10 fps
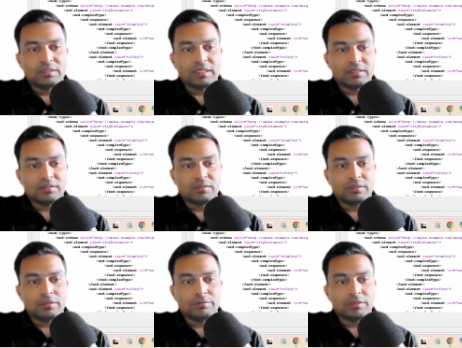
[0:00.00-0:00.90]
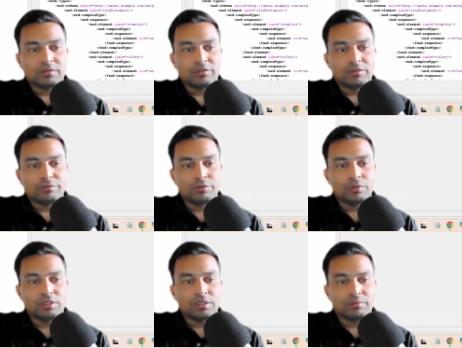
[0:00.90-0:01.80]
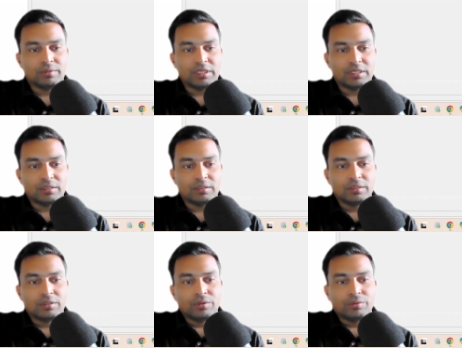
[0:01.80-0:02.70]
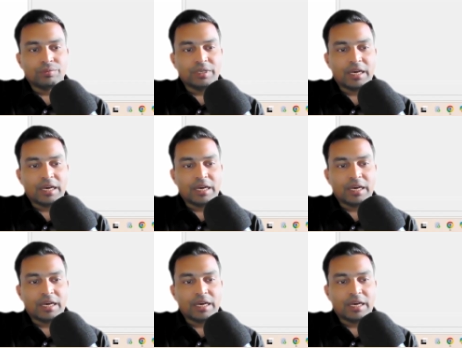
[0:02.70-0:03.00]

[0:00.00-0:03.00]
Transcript: test service folder where we